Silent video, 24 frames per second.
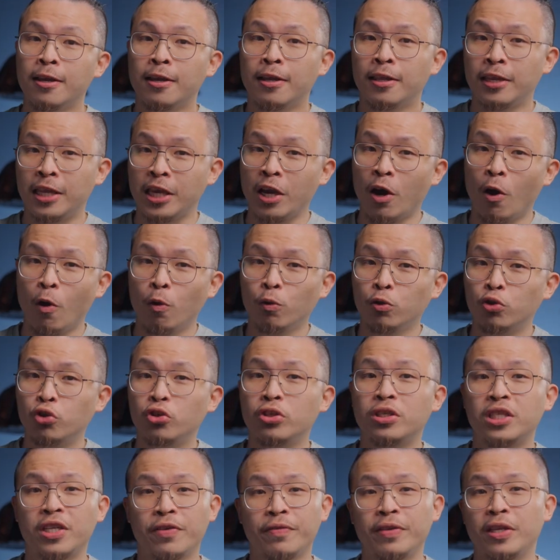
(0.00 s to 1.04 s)
The OG
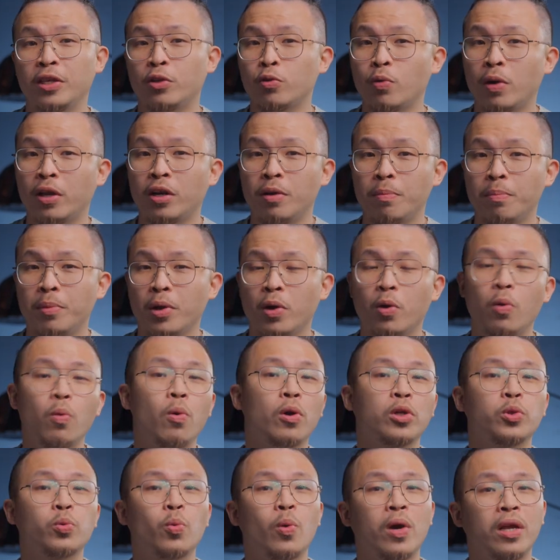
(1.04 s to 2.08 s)
70-200mm
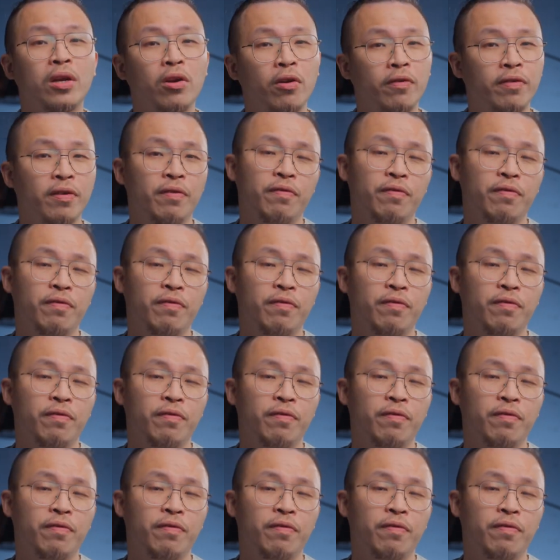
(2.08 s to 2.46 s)
was one of the